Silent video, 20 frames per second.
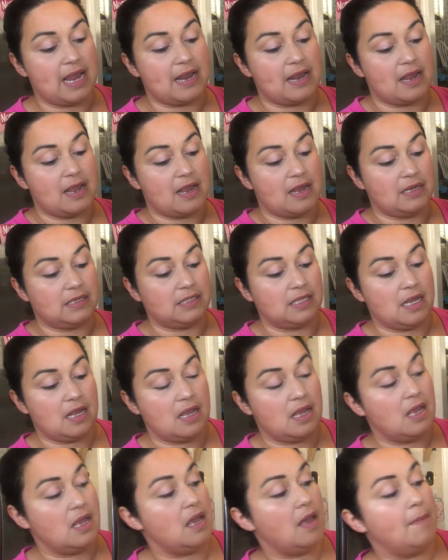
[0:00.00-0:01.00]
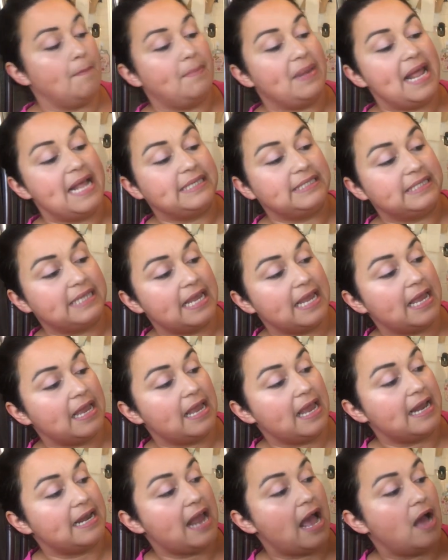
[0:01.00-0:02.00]
and blending
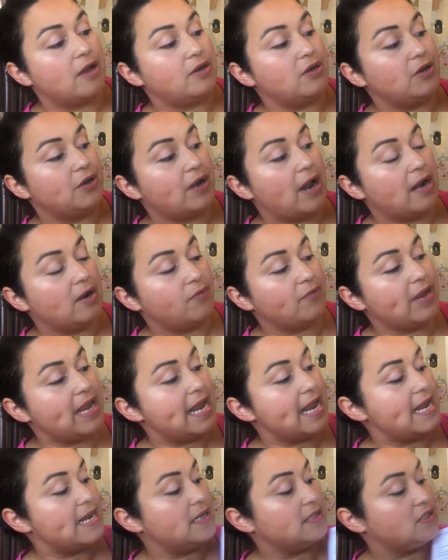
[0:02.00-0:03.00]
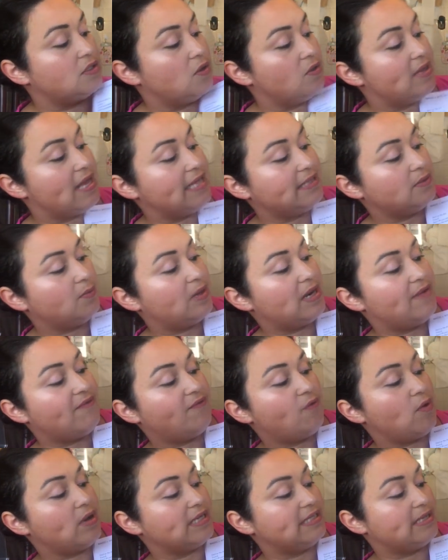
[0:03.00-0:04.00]
and how to learn how to read. So that's what I'm
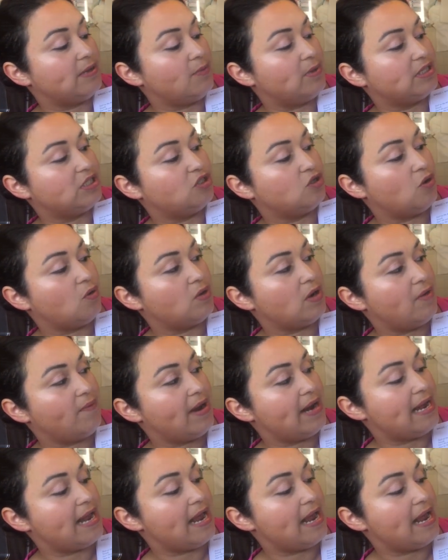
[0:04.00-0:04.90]
focusing with Jonah right